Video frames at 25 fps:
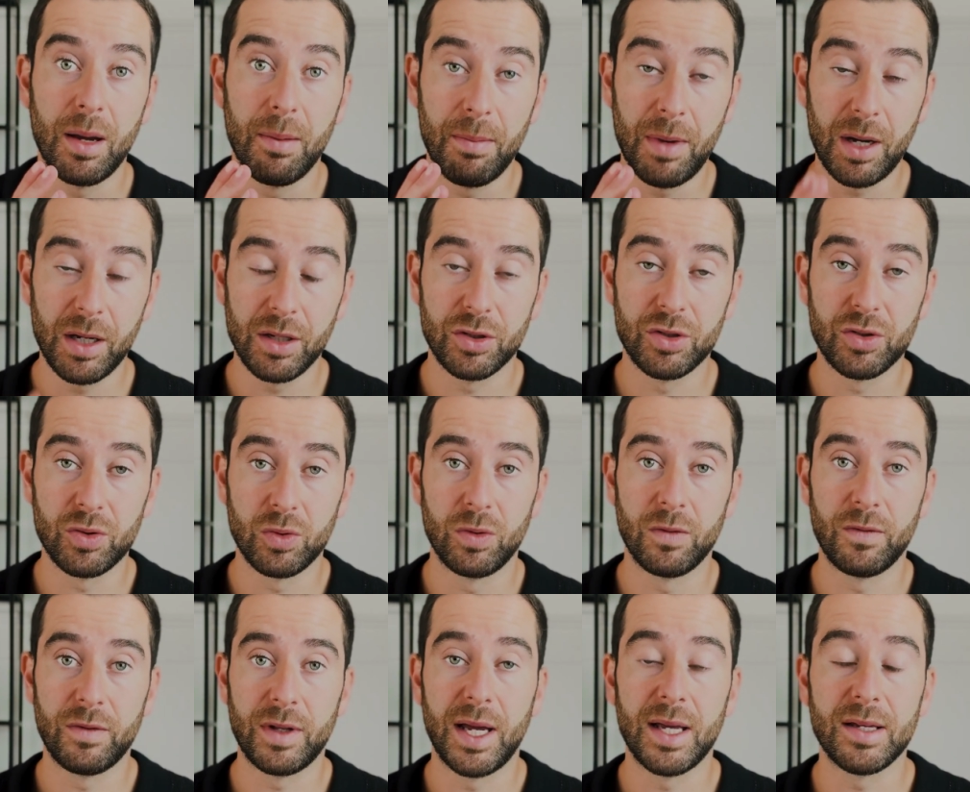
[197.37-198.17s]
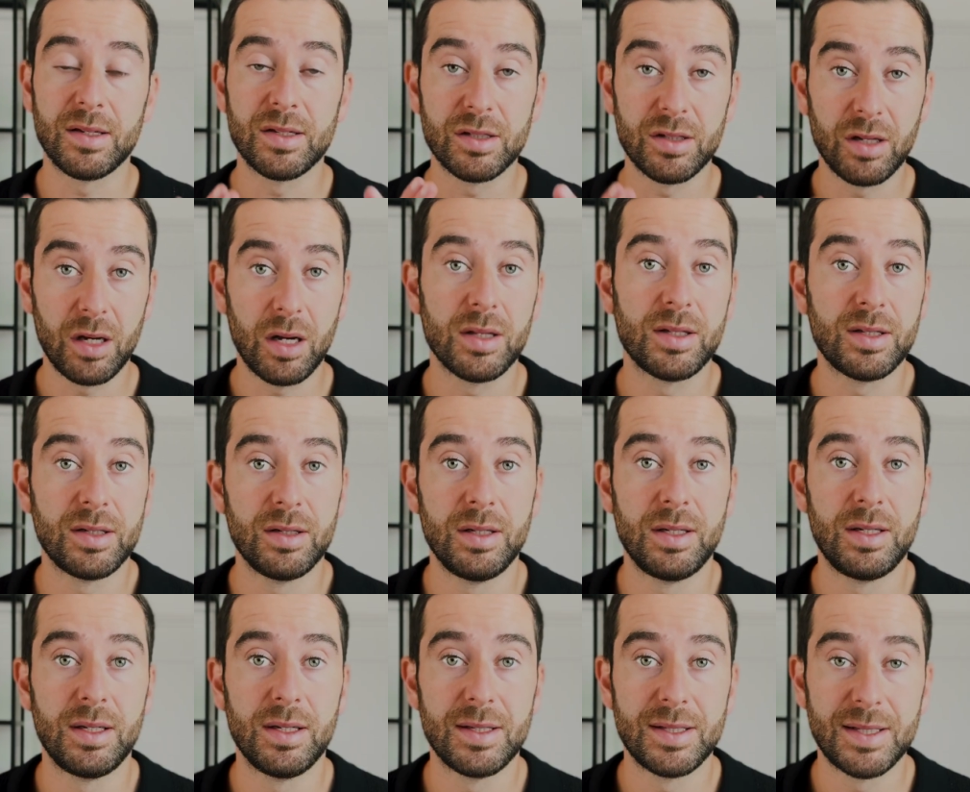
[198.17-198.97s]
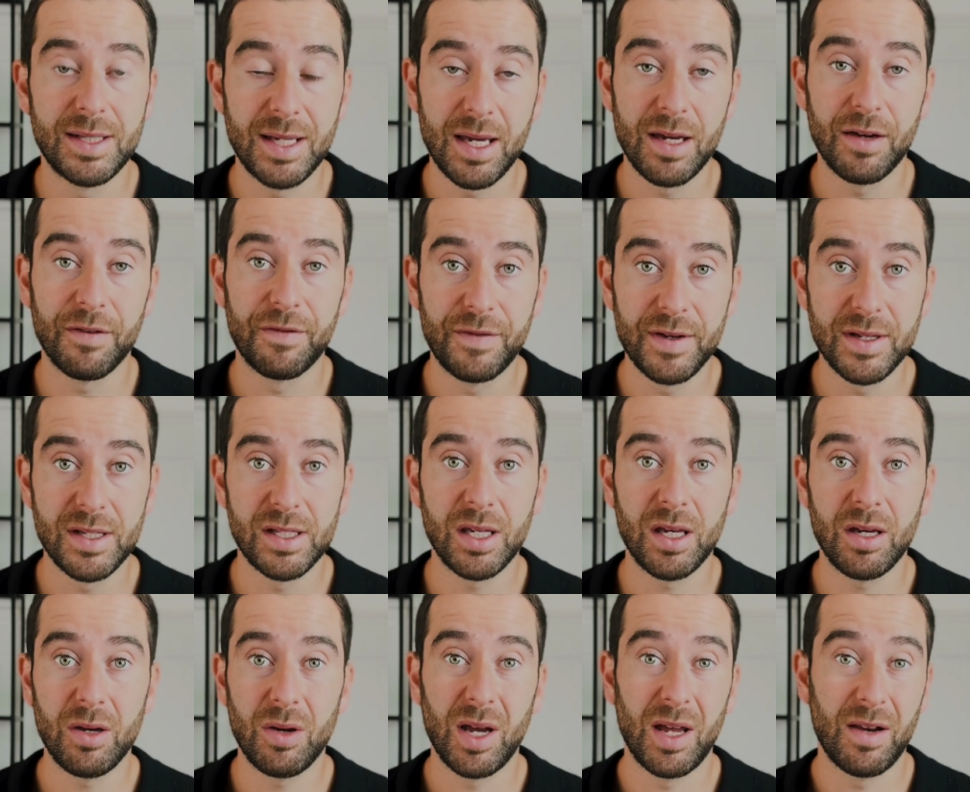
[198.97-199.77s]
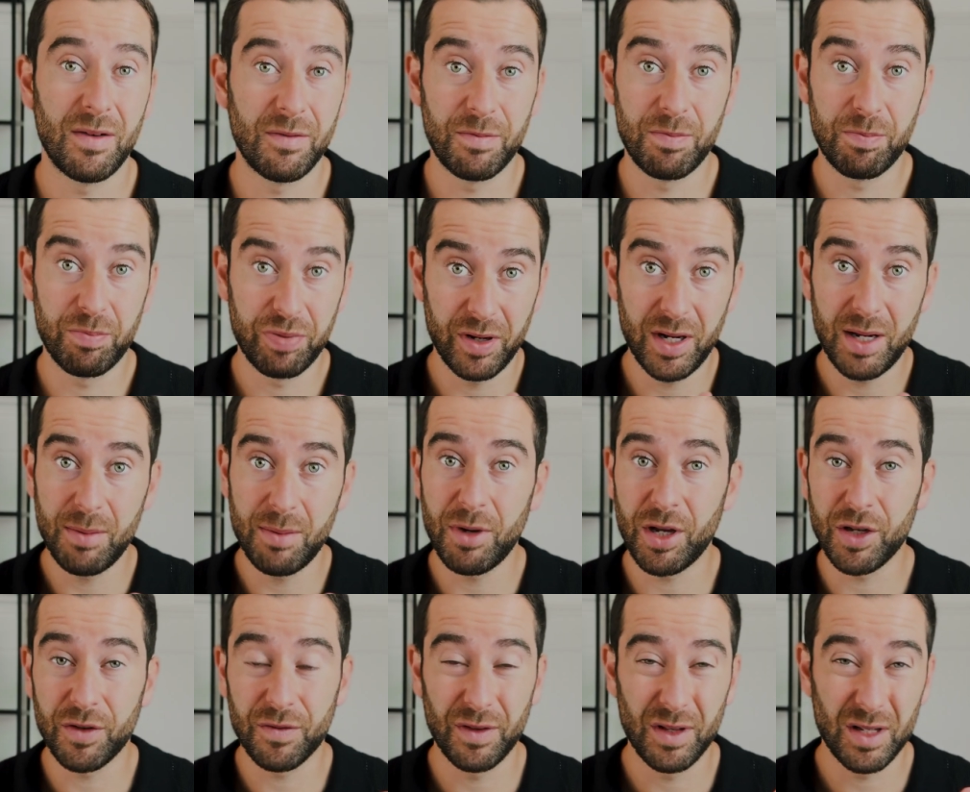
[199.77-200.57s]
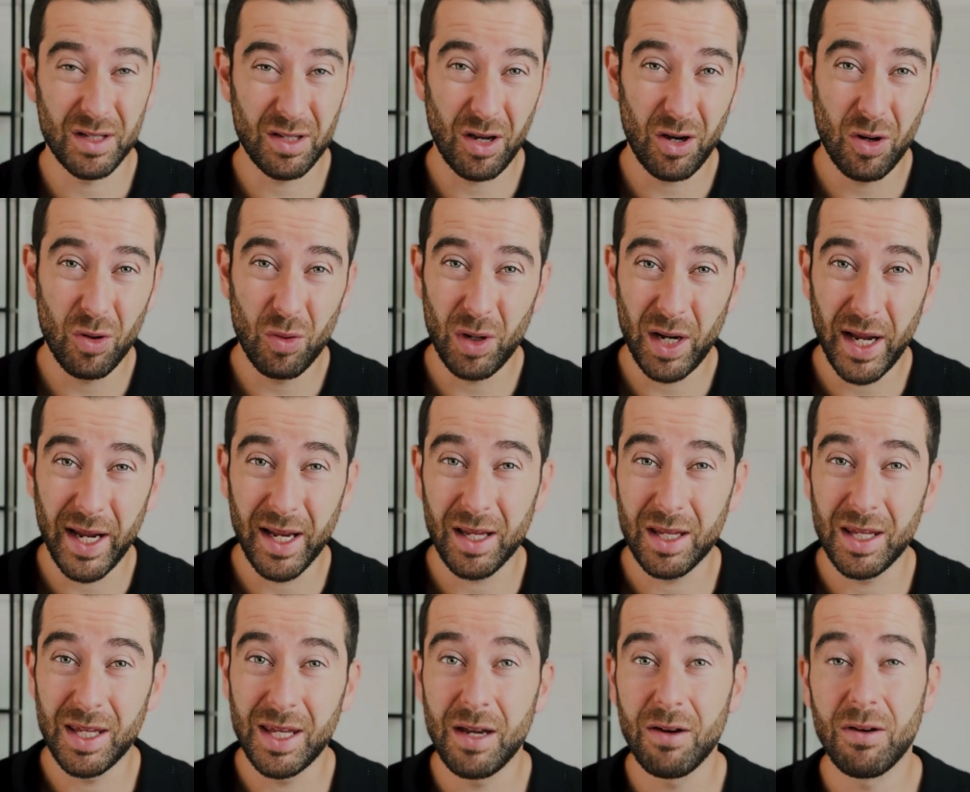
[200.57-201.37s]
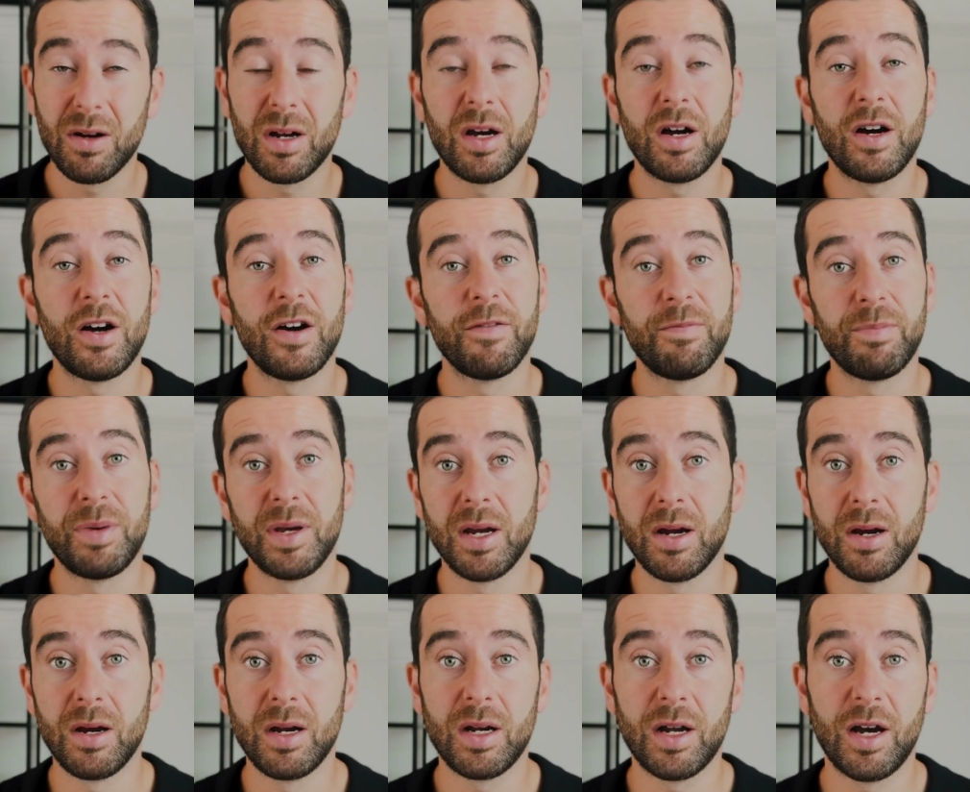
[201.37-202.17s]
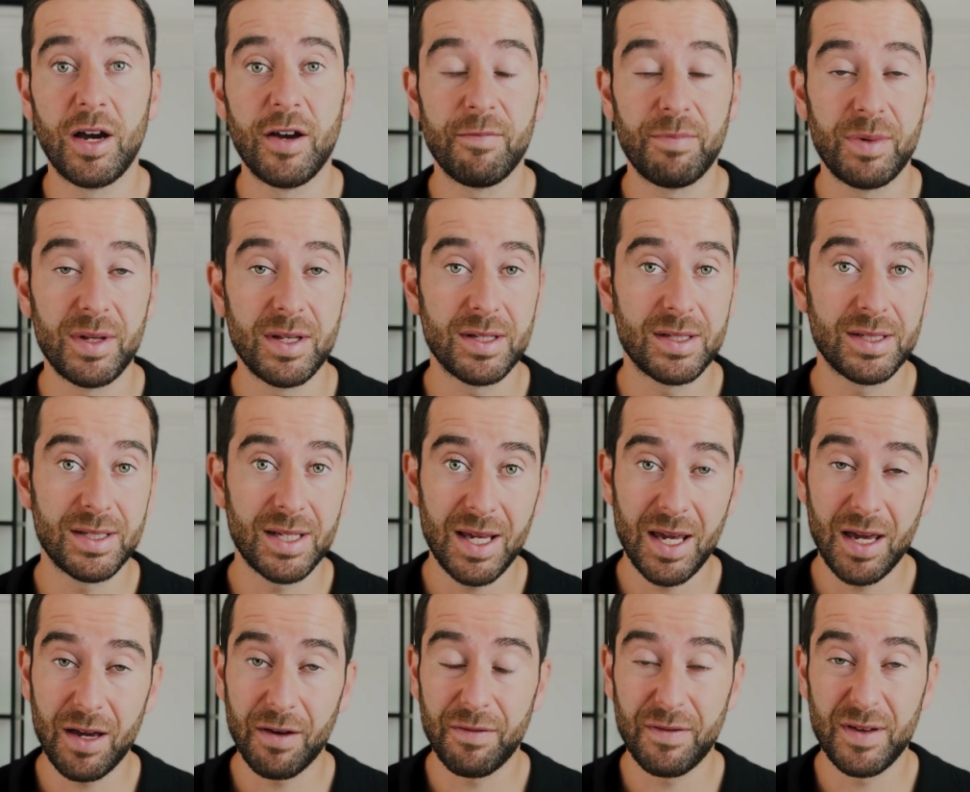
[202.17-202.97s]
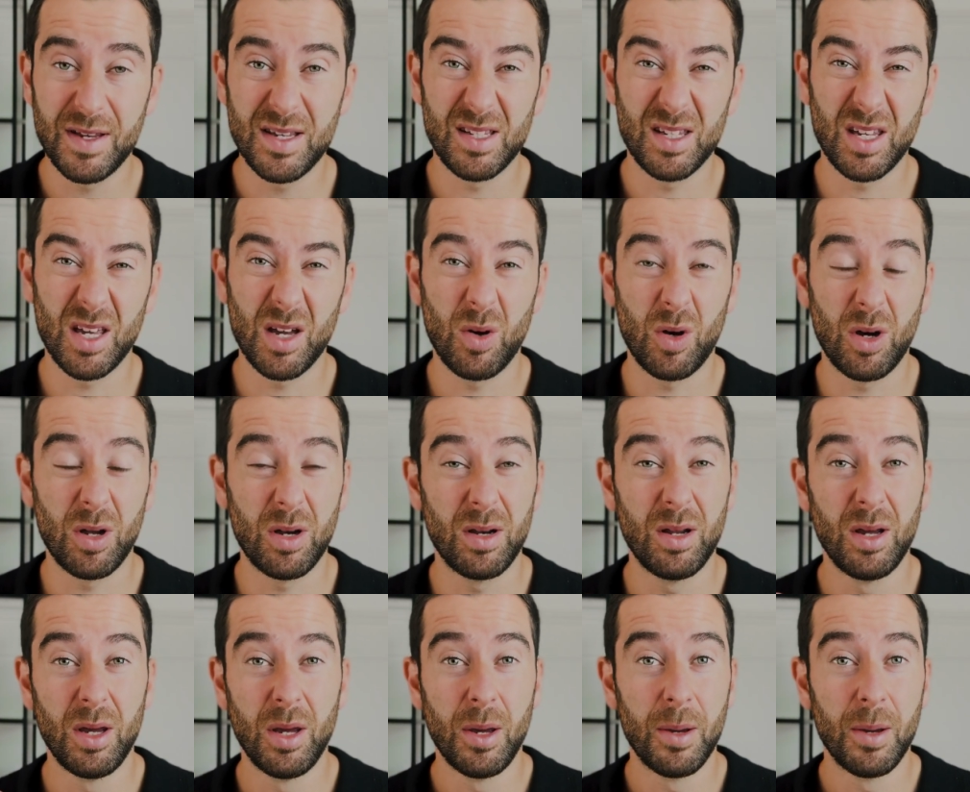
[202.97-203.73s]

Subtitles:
amongst all of that, started seeing a physio, and pretty much for this whole like 1.5 year period, I've been seeing a physio on